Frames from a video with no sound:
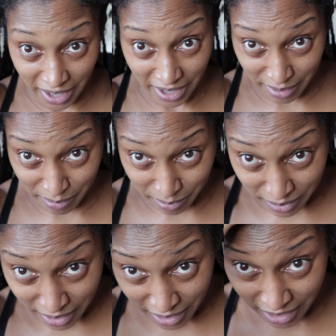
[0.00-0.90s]

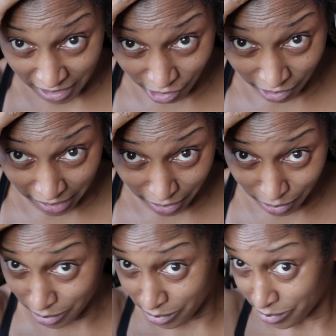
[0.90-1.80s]
I'm here
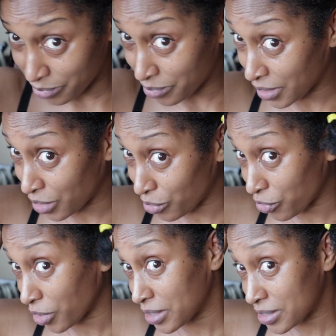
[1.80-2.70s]
now at the
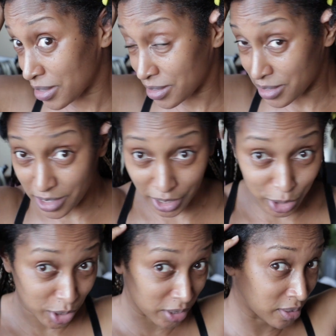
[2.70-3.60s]
front
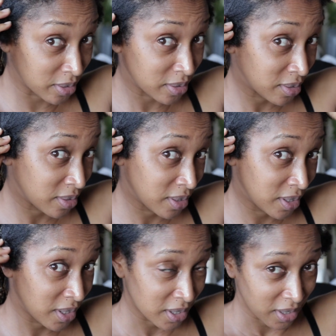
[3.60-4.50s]
section.
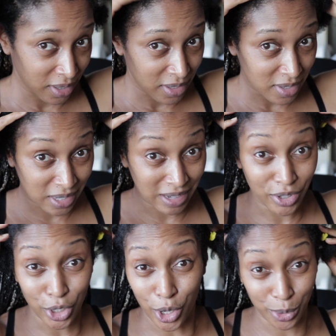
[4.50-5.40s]
Still have a
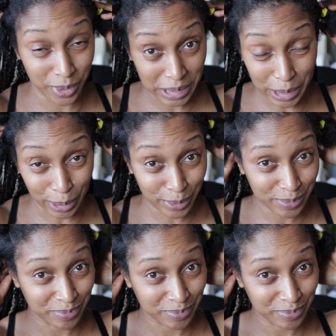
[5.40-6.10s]
long way to go.